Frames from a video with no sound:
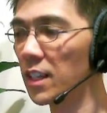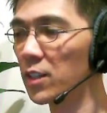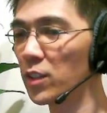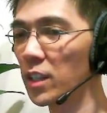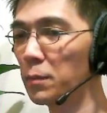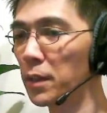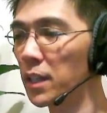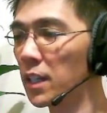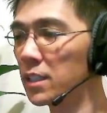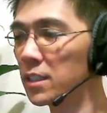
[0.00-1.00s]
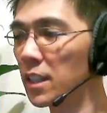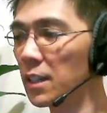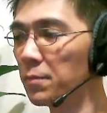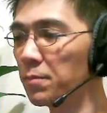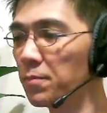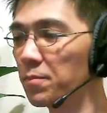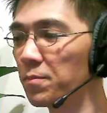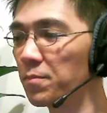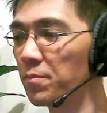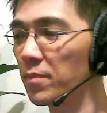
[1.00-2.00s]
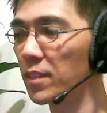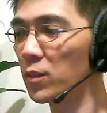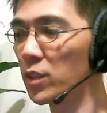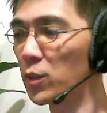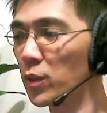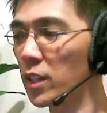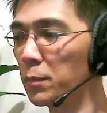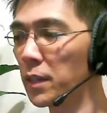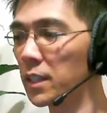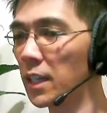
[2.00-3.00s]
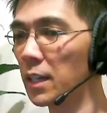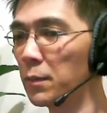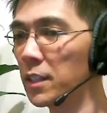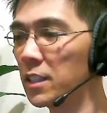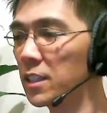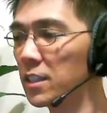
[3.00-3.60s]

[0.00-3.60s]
really big hit stop with a really big damage.